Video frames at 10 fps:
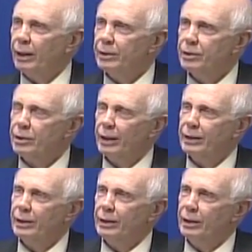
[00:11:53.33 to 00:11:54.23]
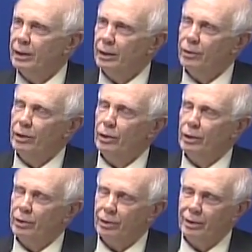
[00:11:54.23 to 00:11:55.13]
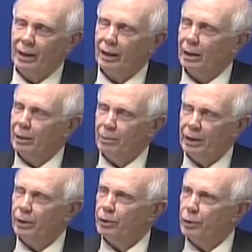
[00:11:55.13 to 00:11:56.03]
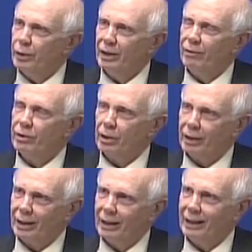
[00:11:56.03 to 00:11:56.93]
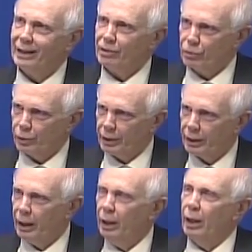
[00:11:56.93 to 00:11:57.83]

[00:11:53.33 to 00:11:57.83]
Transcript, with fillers: I'd just like to you to take a minute or two to give us a kind of history